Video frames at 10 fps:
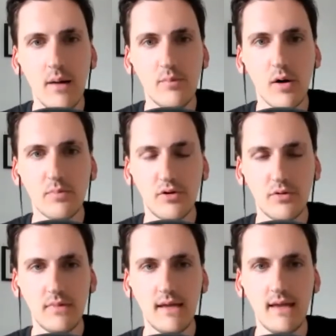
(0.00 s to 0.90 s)
but put
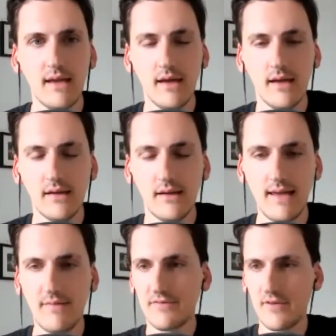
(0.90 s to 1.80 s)
me
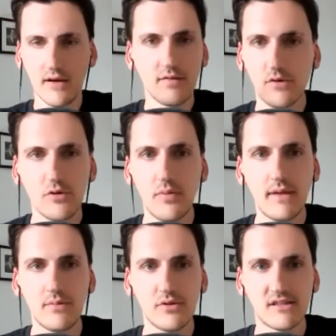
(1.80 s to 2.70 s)
in front of a group of
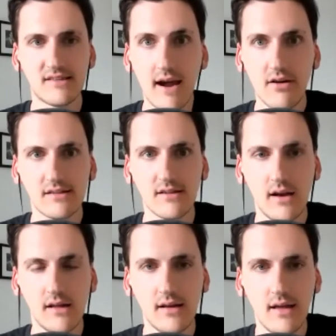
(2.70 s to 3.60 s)
people just staring
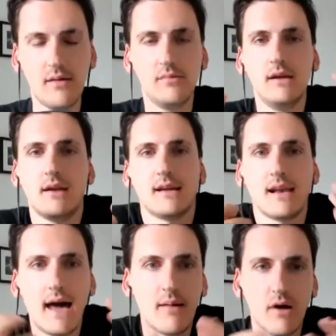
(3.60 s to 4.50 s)
silently at me, and I
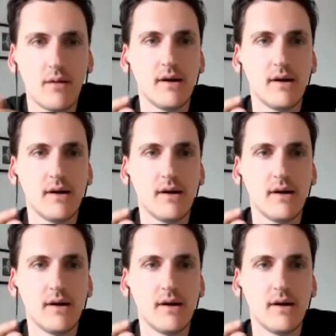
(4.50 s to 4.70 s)
clam up,